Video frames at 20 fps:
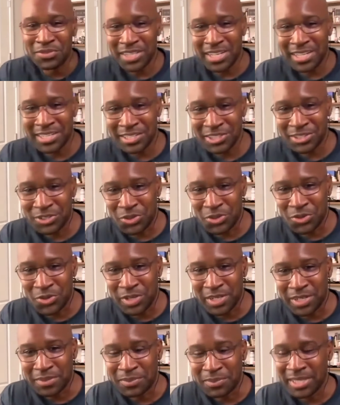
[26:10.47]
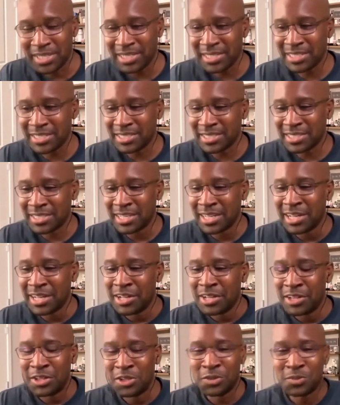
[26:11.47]
sides of the coin because
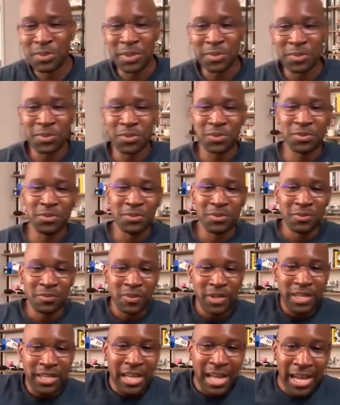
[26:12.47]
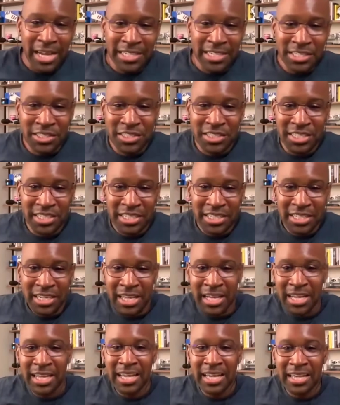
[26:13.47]
there's people like I just did.
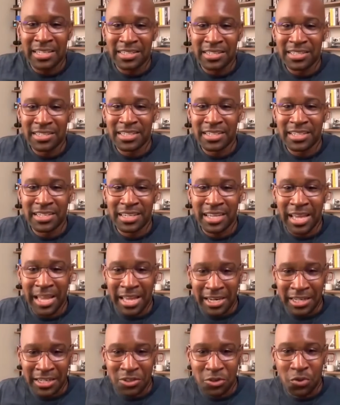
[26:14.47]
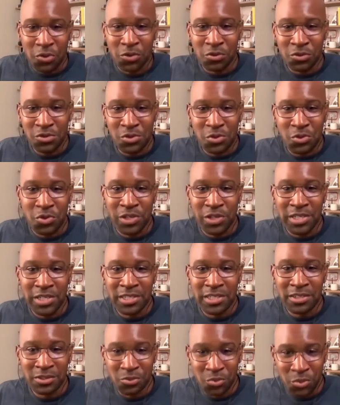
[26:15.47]
I had a anecdotal story,
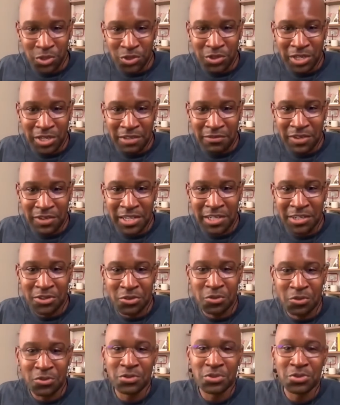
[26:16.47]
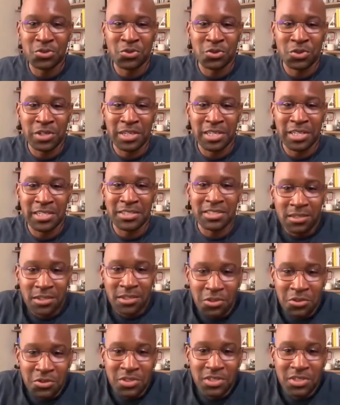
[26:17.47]
a real life anecdotal story, and it's
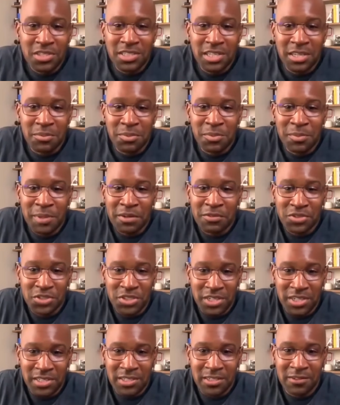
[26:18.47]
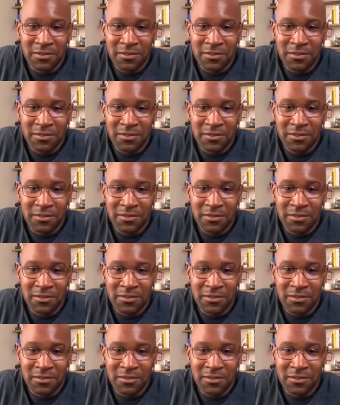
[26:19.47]
dude, just keep your mouth shut.